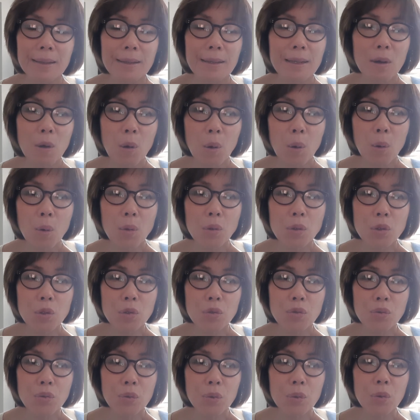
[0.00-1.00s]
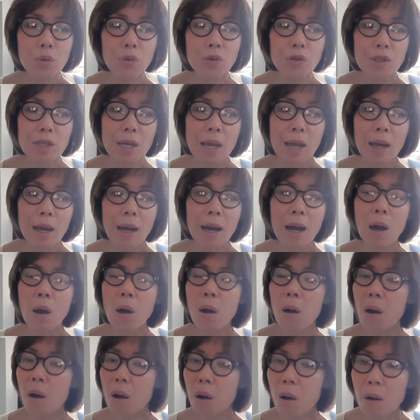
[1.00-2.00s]
The old truths
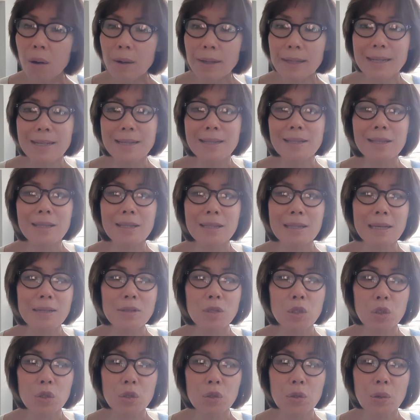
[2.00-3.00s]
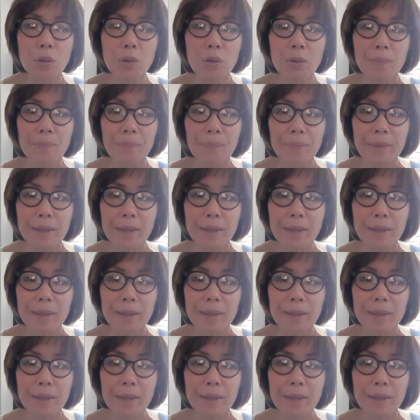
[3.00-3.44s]
are all essential.